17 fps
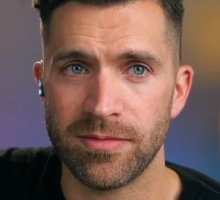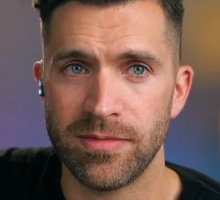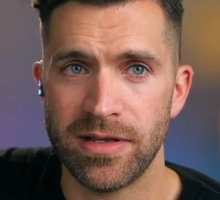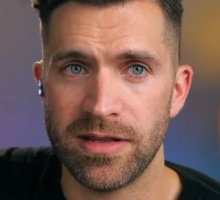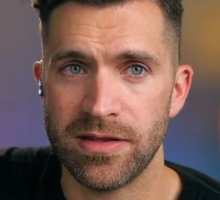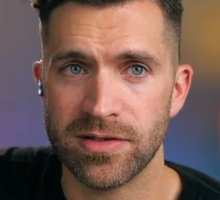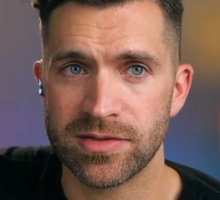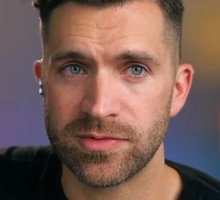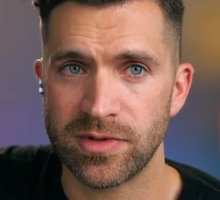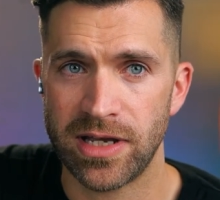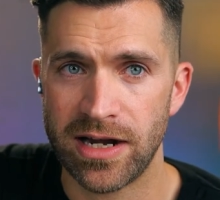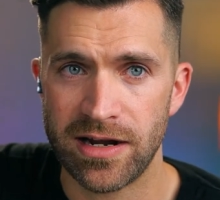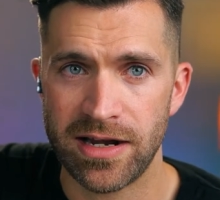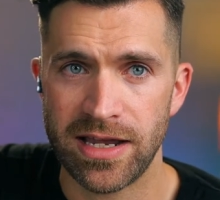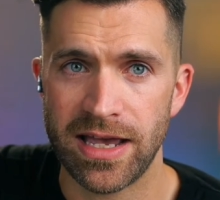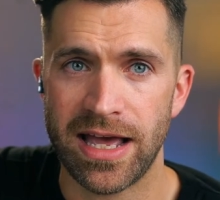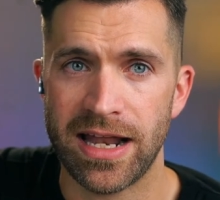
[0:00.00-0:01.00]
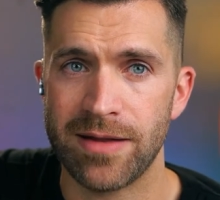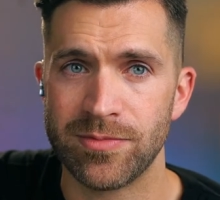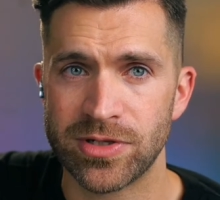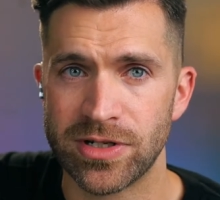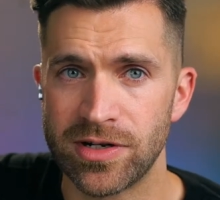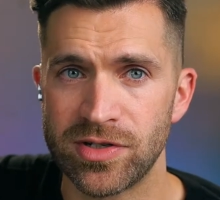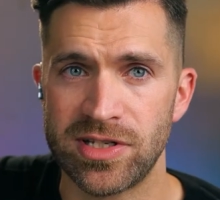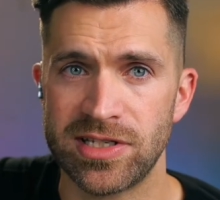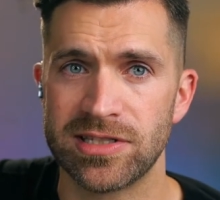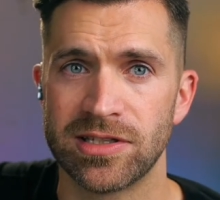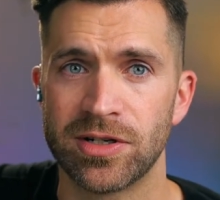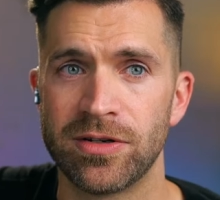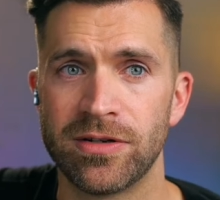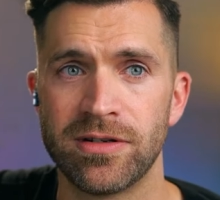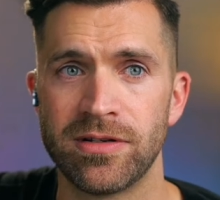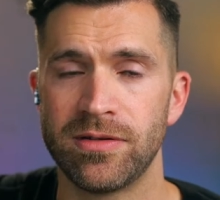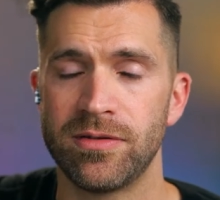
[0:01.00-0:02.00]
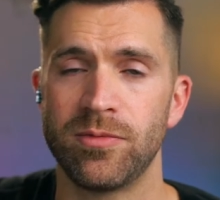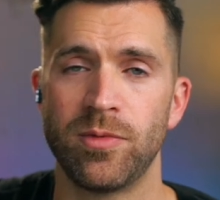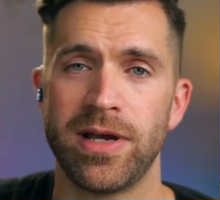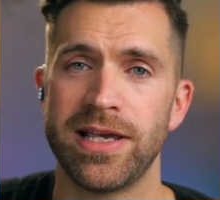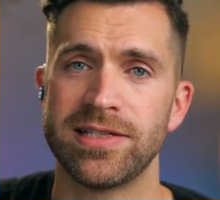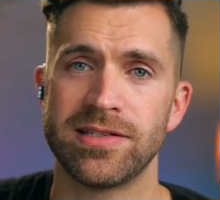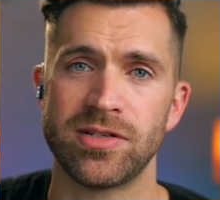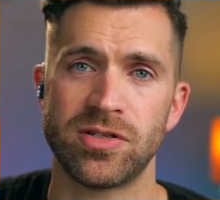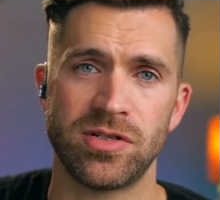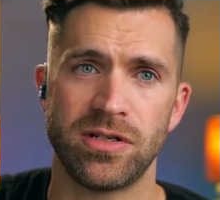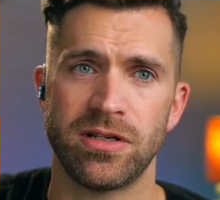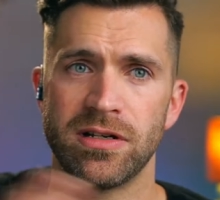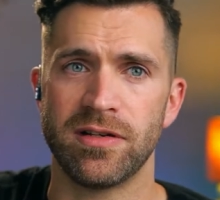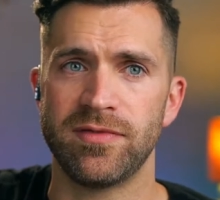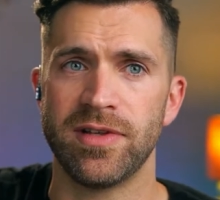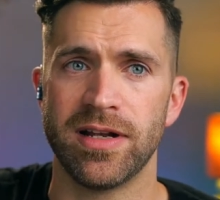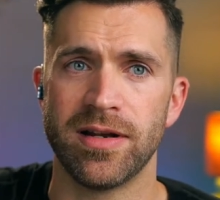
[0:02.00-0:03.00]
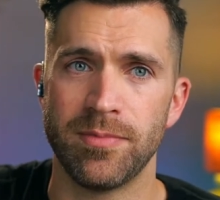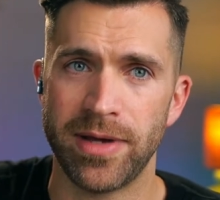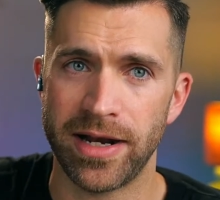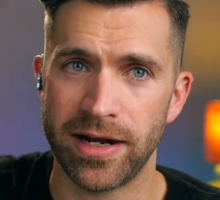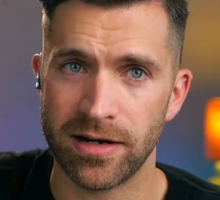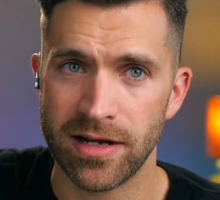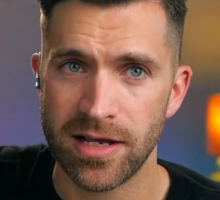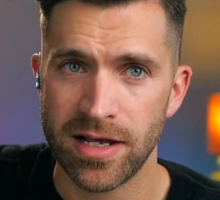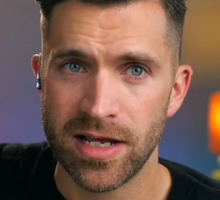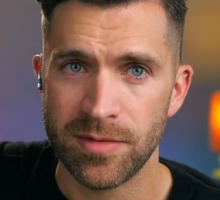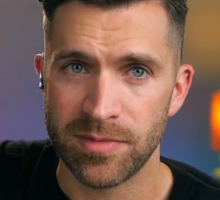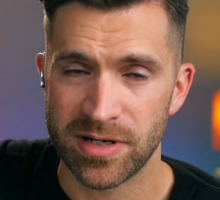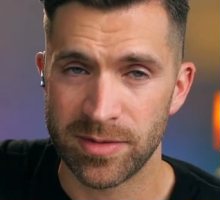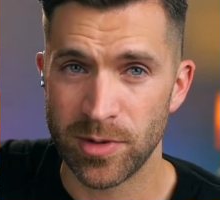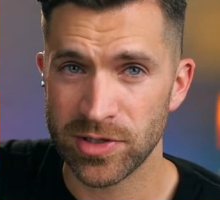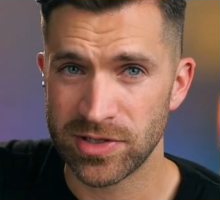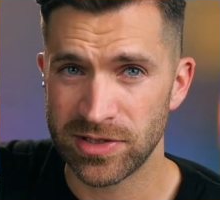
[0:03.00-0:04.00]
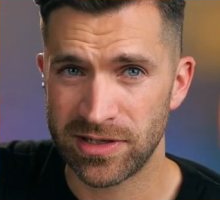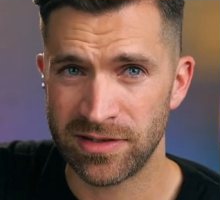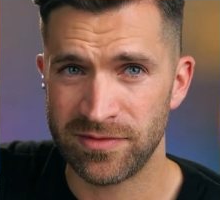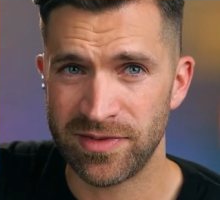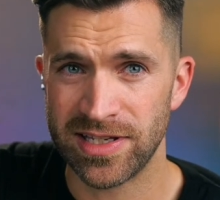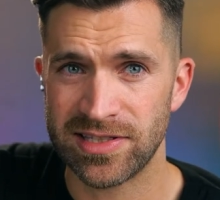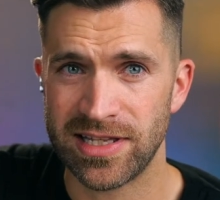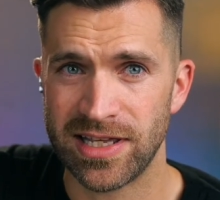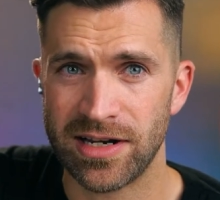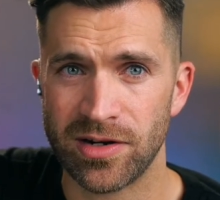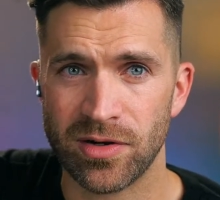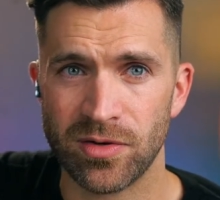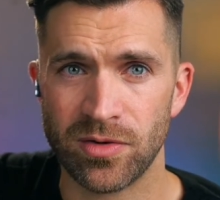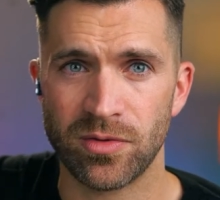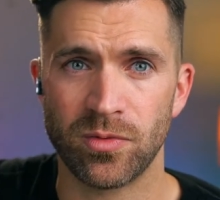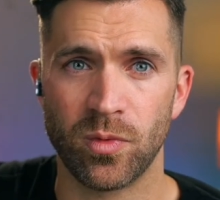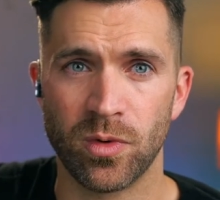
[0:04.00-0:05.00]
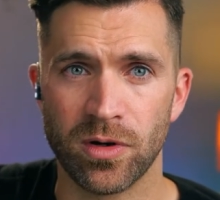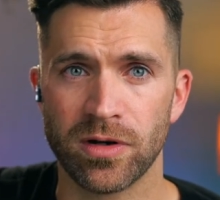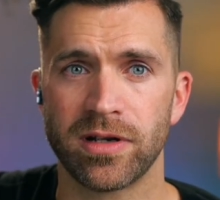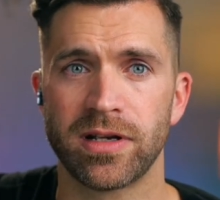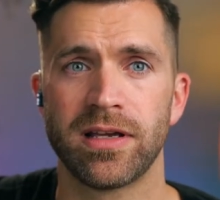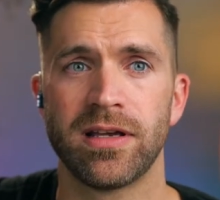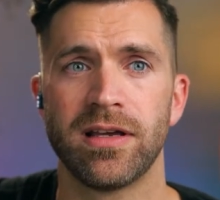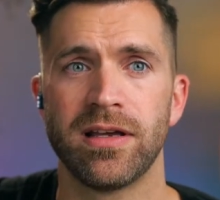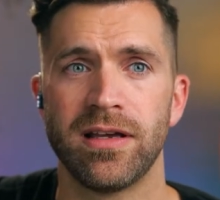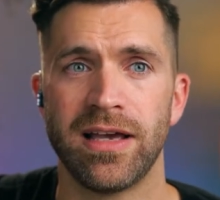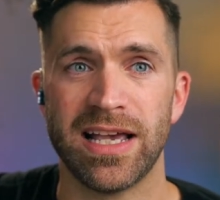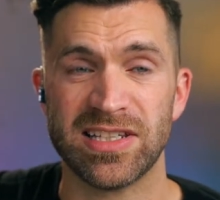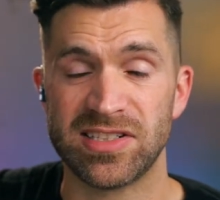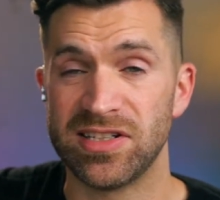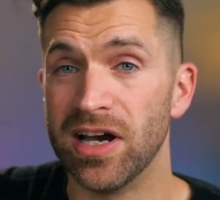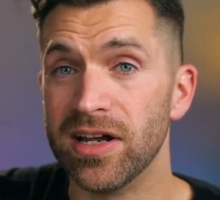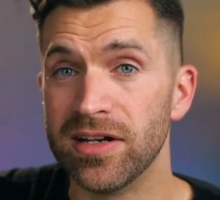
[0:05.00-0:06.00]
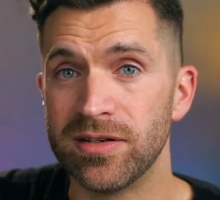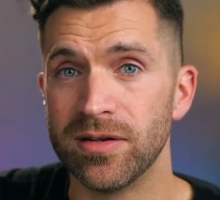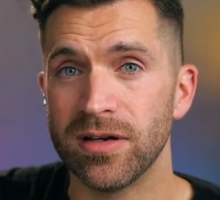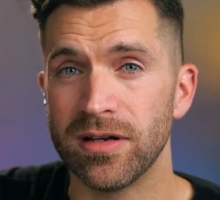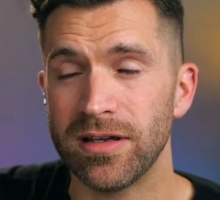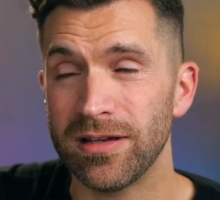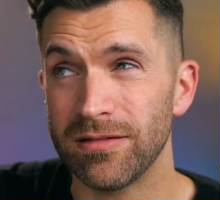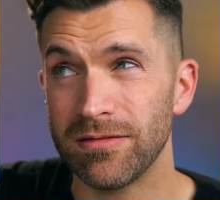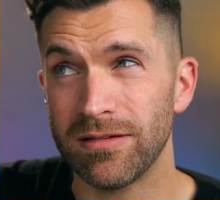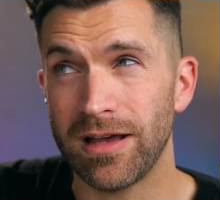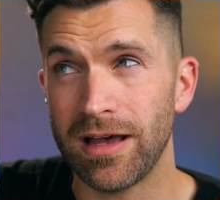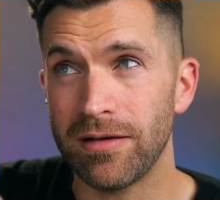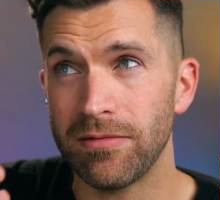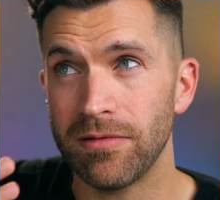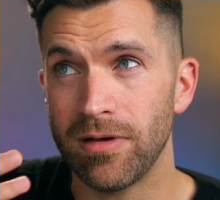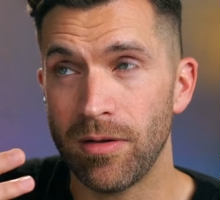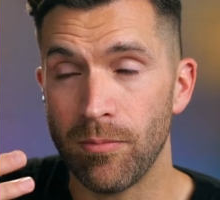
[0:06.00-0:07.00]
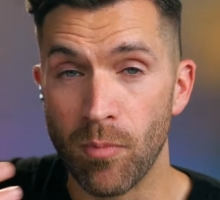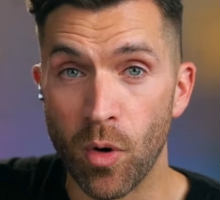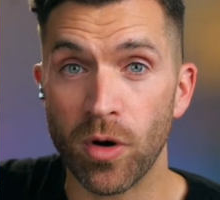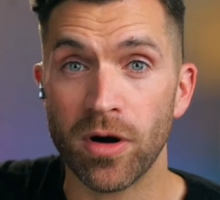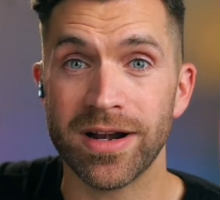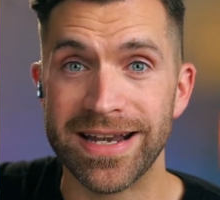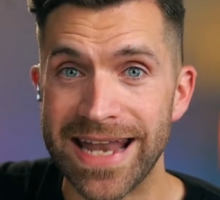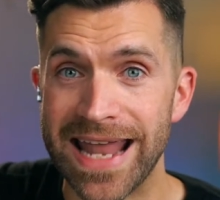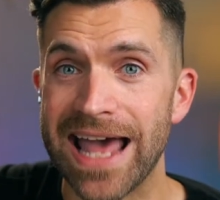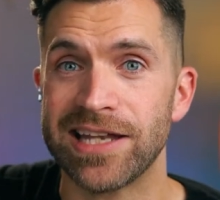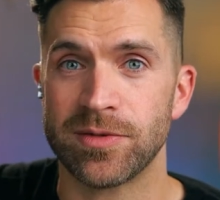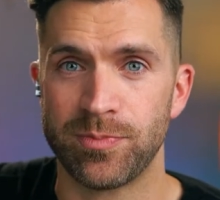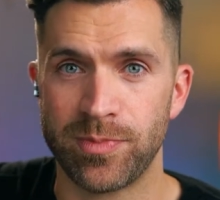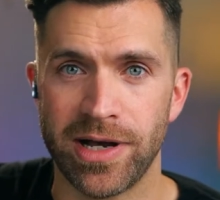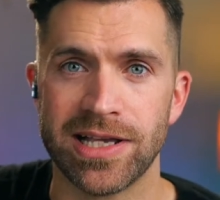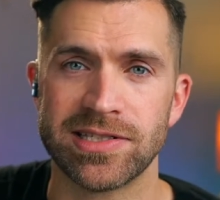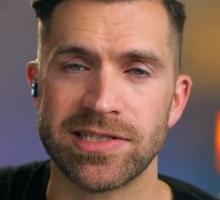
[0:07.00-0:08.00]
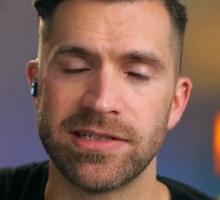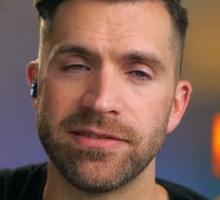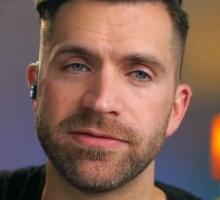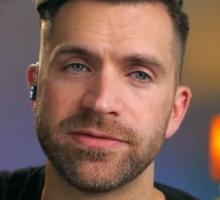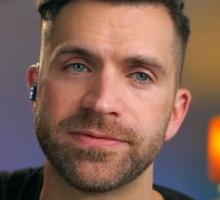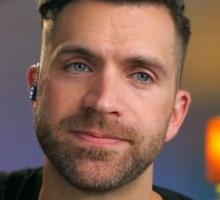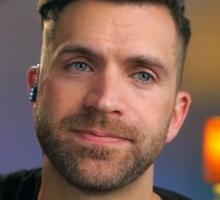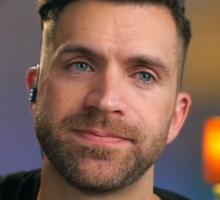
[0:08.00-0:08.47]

in this area, and I'm sure she's learned ways that she could have done it better. But I'm also convinced that her work has done more net positive.